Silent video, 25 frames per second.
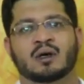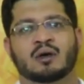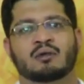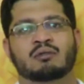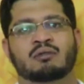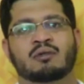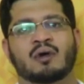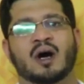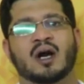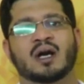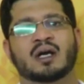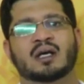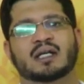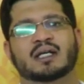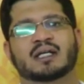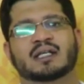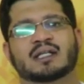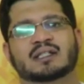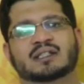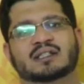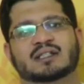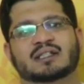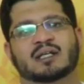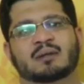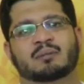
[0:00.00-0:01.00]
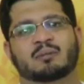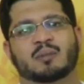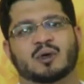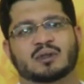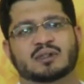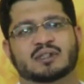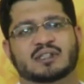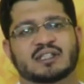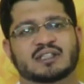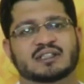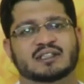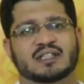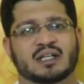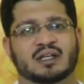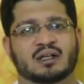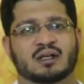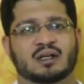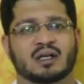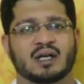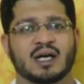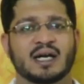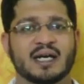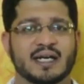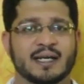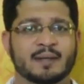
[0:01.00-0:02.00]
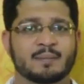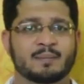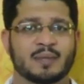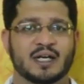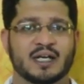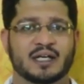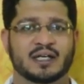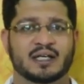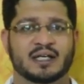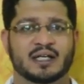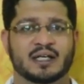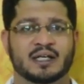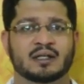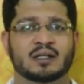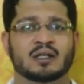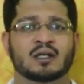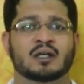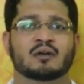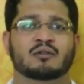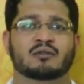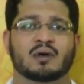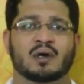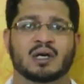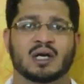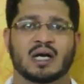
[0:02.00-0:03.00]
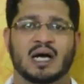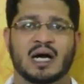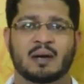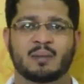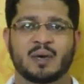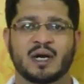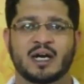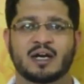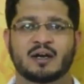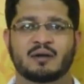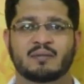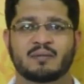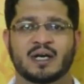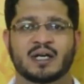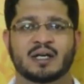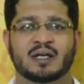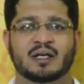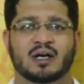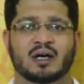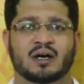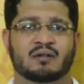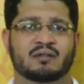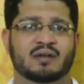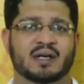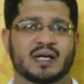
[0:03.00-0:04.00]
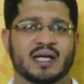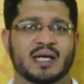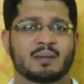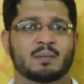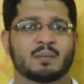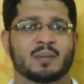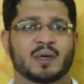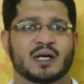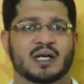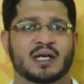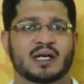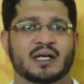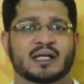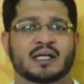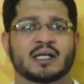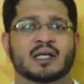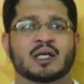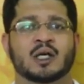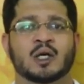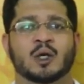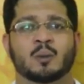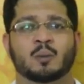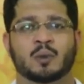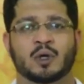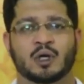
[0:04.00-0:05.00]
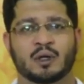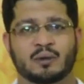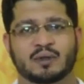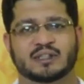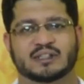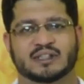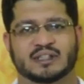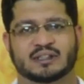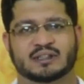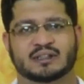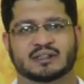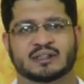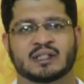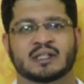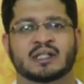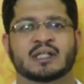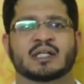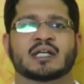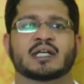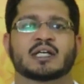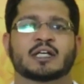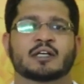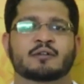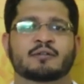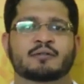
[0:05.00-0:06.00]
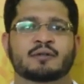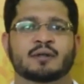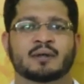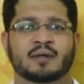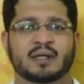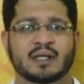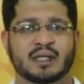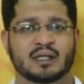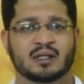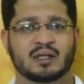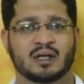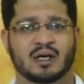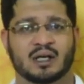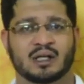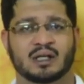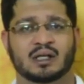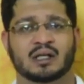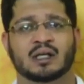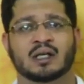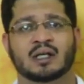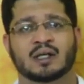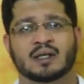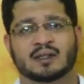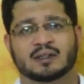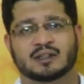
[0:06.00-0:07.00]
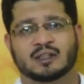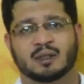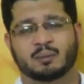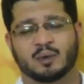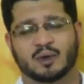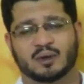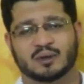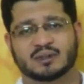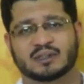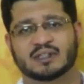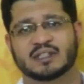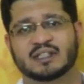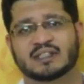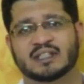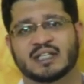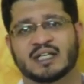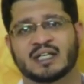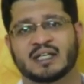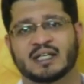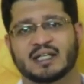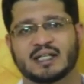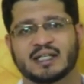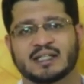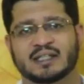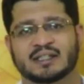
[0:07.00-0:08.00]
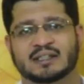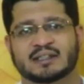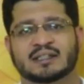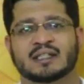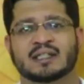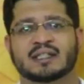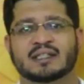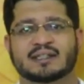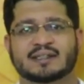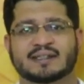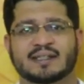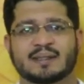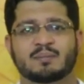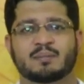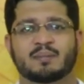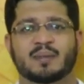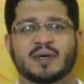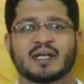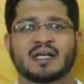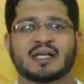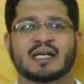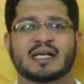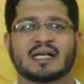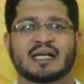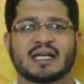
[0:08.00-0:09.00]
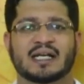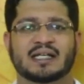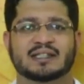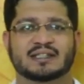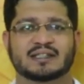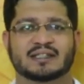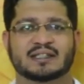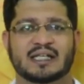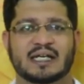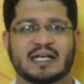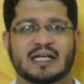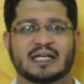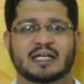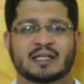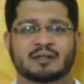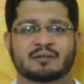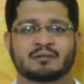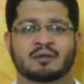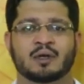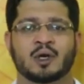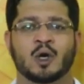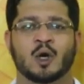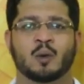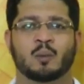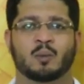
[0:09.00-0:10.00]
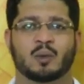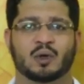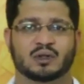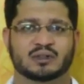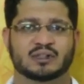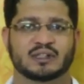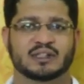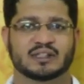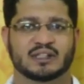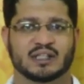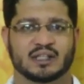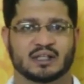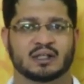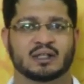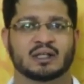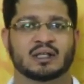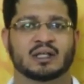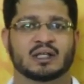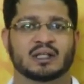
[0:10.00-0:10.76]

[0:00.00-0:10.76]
What is the procedure contemplated for amendment of temporary provisions? If you recall, the procedure is simple legislative procedure.